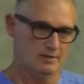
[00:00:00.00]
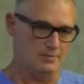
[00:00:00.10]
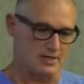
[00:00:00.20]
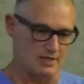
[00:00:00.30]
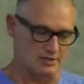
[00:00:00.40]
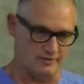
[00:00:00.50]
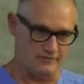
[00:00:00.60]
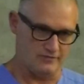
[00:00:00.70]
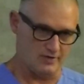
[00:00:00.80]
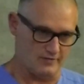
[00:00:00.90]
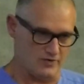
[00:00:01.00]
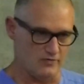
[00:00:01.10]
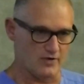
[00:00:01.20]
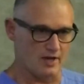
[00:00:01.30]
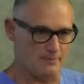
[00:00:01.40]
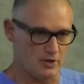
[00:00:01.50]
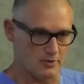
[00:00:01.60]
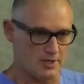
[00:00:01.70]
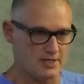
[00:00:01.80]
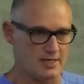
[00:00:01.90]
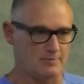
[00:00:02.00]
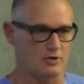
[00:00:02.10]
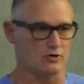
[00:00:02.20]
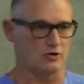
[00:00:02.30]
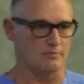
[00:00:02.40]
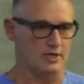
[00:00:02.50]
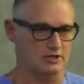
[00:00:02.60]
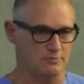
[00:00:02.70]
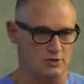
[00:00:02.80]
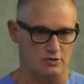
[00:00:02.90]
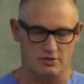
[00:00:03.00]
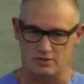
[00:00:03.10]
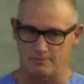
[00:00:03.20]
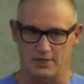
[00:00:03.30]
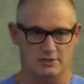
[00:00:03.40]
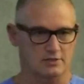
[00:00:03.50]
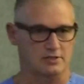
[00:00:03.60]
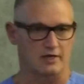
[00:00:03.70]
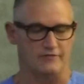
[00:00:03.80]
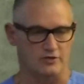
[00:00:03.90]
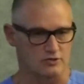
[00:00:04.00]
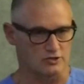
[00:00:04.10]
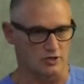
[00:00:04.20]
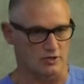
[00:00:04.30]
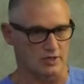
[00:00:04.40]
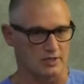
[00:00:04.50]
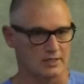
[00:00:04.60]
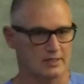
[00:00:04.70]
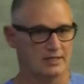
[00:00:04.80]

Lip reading: Because if you've got pulmonary edema or a bunch of mucus, a bunch of stuff in your circuit,